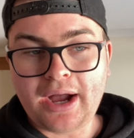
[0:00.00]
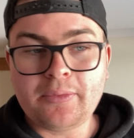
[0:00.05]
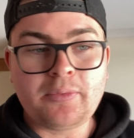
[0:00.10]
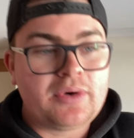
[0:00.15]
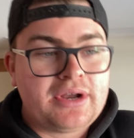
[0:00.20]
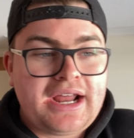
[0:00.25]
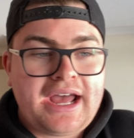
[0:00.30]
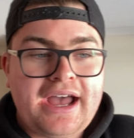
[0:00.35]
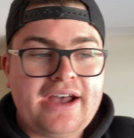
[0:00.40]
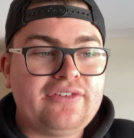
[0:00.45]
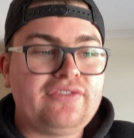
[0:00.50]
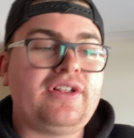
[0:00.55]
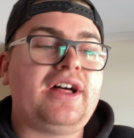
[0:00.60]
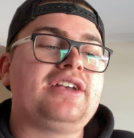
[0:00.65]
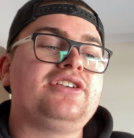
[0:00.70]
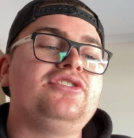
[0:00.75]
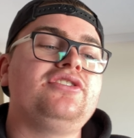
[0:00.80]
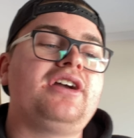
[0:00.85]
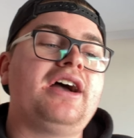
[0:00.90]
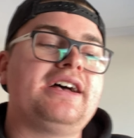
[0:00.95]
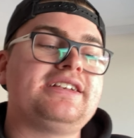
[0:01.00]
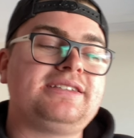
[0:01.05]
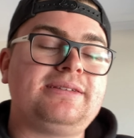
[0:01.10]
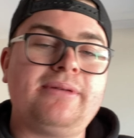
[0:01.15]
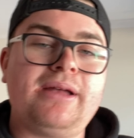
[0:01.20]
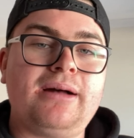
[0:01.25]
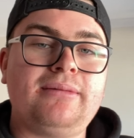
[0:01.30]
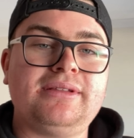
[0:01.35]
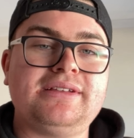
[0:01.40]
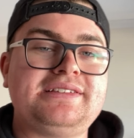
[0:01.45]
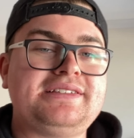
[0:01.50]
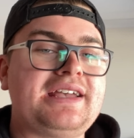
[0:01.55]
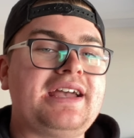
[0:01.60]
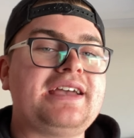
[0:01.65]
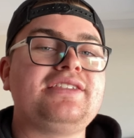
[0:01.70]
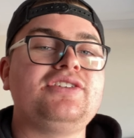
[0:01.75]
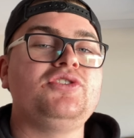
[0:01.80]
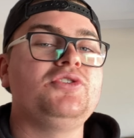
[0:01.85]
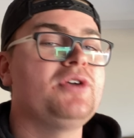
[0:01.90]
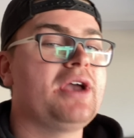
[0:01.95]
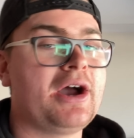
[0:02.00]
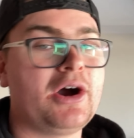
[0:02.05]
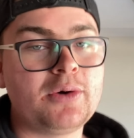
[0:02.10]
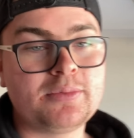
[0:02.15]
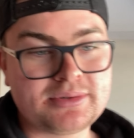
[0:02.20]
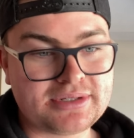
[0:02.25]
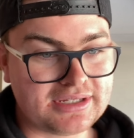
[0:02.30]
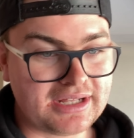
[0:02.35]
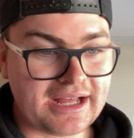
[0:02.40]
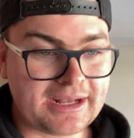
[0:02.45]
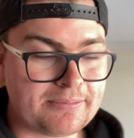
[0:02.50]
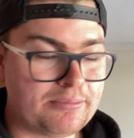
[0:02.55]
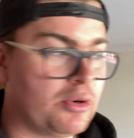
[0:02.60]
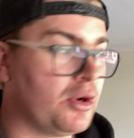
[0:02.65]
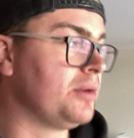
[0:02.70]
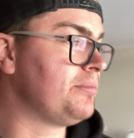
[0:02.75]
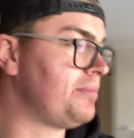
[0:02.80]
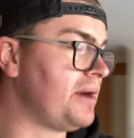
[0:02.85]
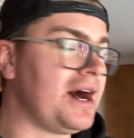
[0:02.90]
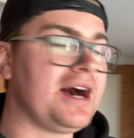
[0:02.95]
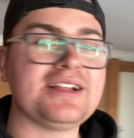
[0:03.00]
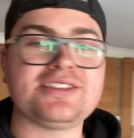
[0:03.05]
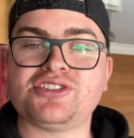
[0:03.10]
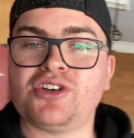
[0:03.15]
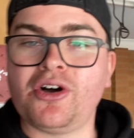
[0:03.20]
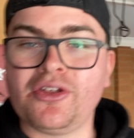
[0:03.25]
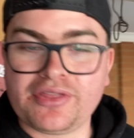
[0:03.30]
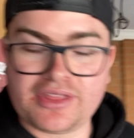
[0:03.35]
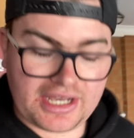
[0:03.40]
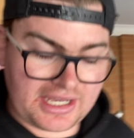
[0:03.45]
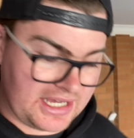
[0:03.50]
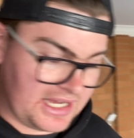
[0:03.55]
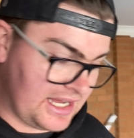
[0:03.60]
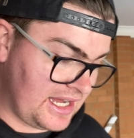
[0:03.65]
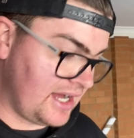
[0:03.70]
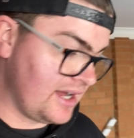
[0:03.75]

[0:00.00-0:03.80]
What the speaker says: want to have like you guys to be able to say that you helped to like put parts on the car.